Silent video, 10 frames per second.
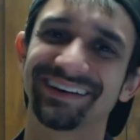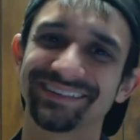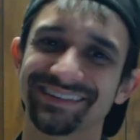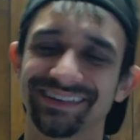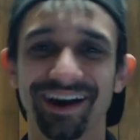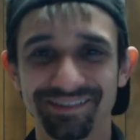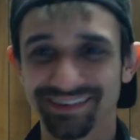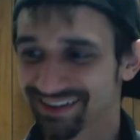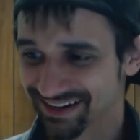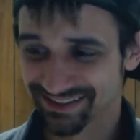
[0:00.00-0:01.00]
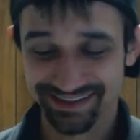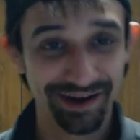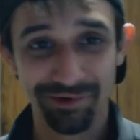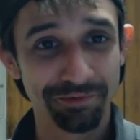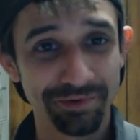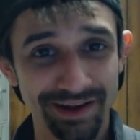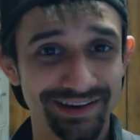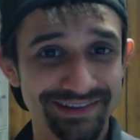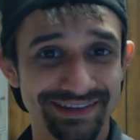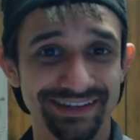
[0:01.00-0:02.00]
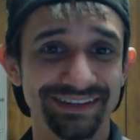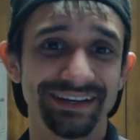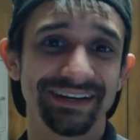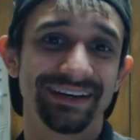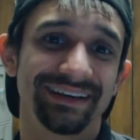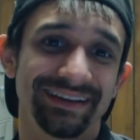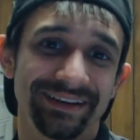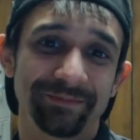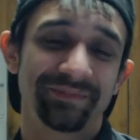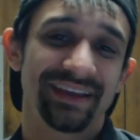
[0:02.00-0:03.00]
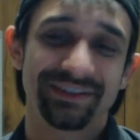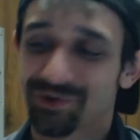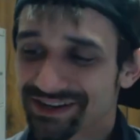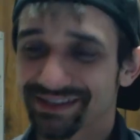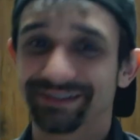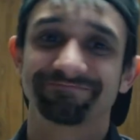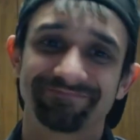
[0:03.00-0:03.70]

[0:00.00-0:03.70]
So now we're like double plus, and it's crazy.